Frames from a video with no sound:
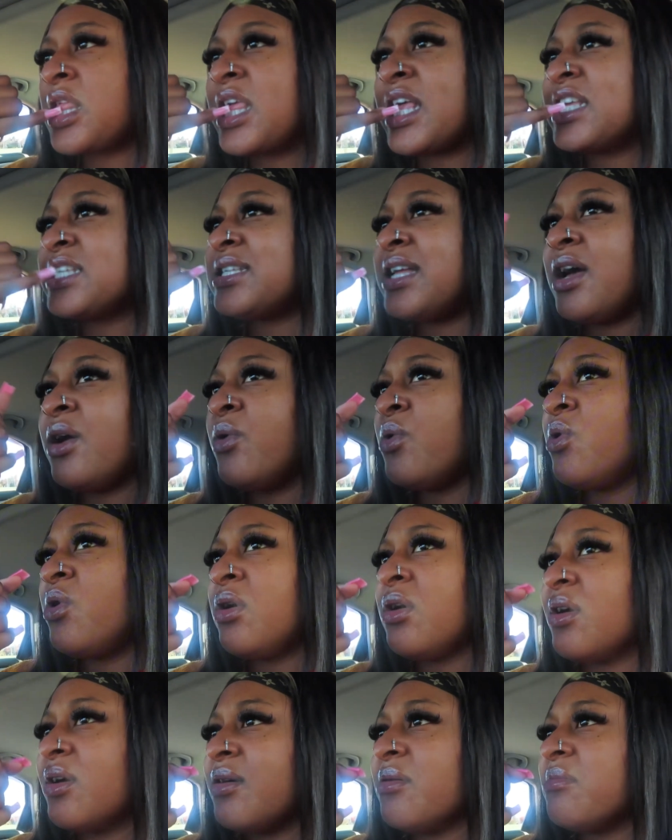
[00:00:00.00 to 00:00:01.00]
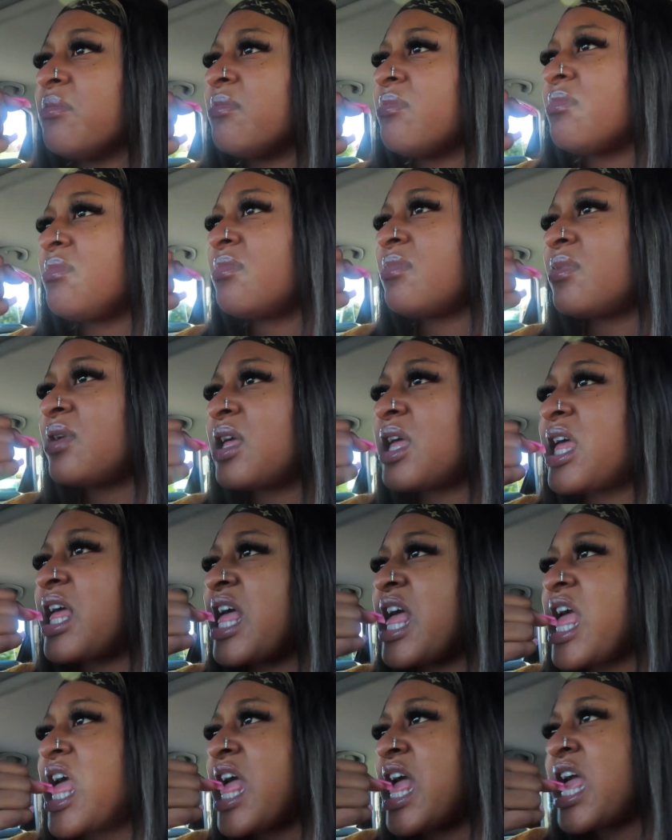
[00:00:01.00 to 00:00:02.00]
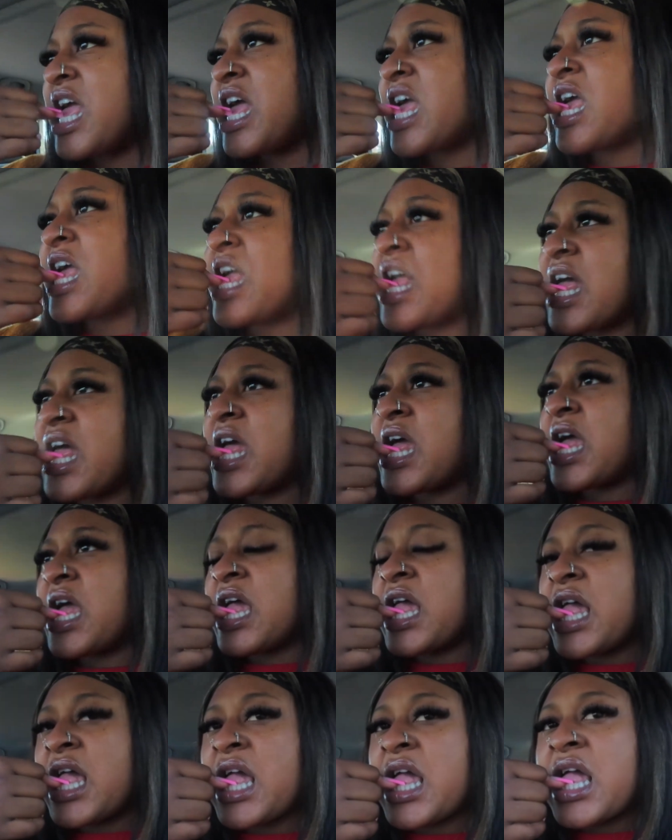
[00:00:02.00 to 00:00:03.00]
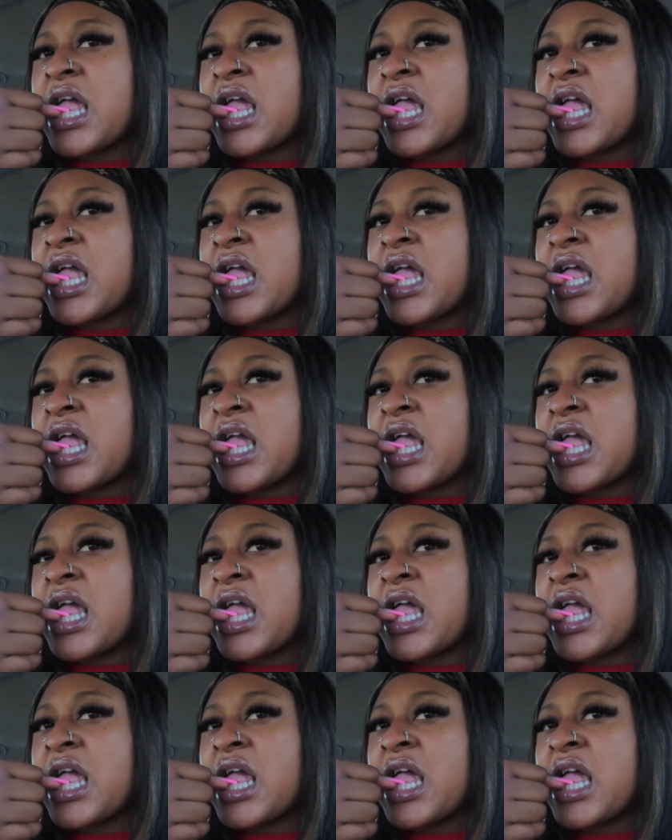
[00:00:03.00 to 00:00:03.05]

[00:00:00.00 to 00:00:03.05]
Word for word: It's not warm. It's warm outside. Are you serious?